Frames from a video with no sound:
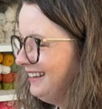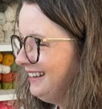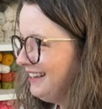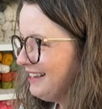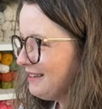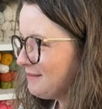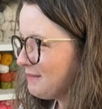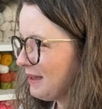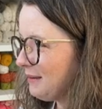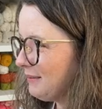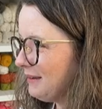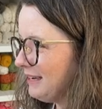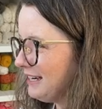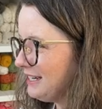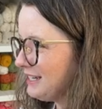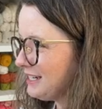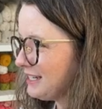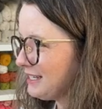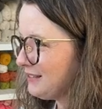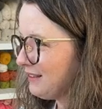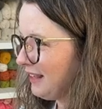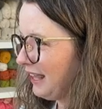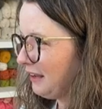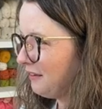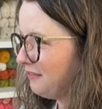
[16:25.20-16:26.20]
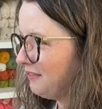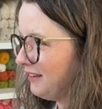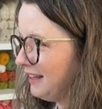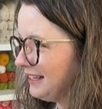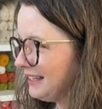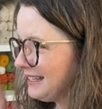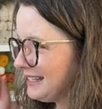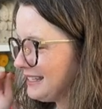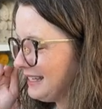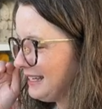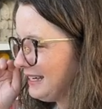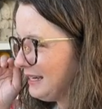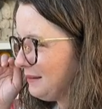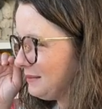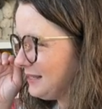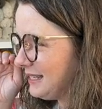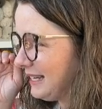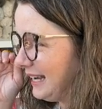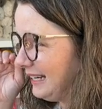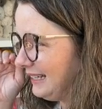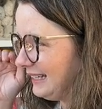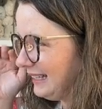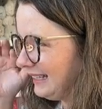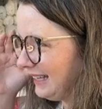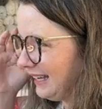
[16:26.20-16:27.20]
Maybe he just like fell asleep
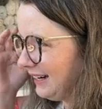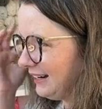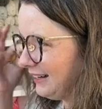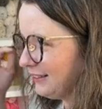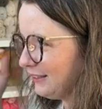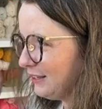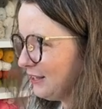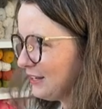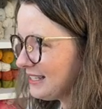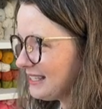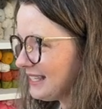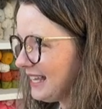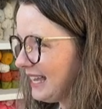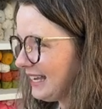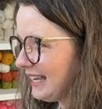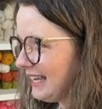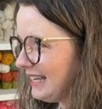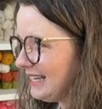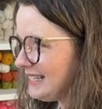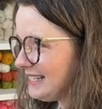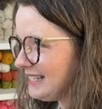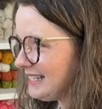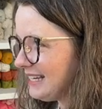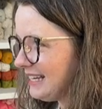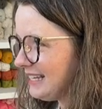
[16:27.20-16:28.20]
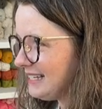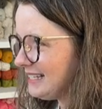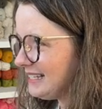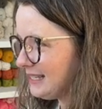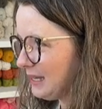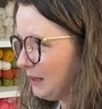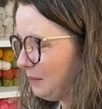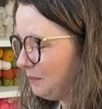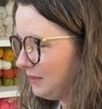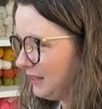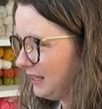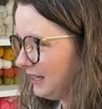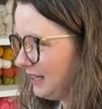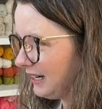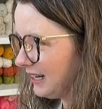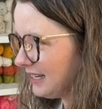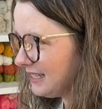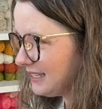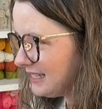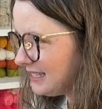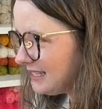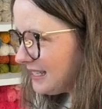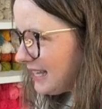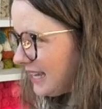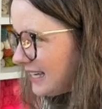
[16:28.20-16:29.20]
standing there. It looks like he sees something because
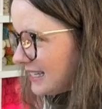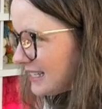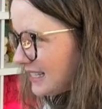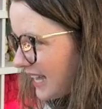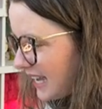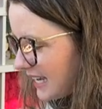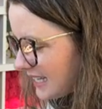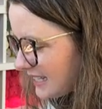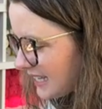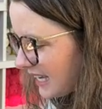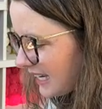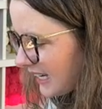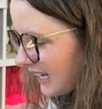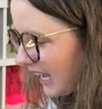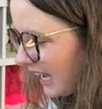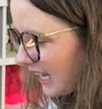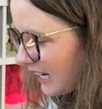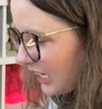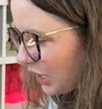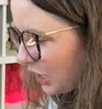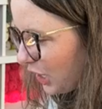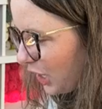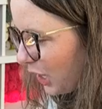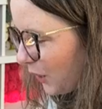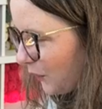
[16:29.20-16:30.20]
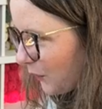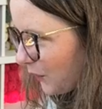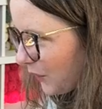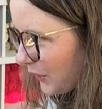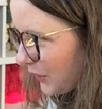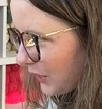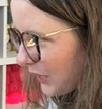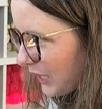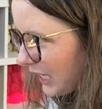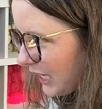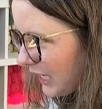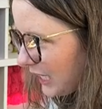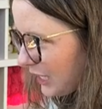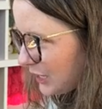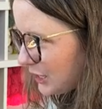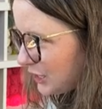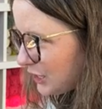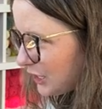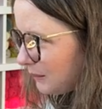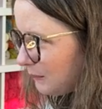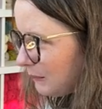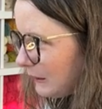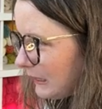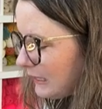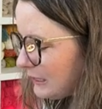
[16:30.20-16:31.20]
he's his head's like kind of lower than it
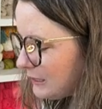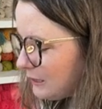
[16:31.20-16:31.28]
should be.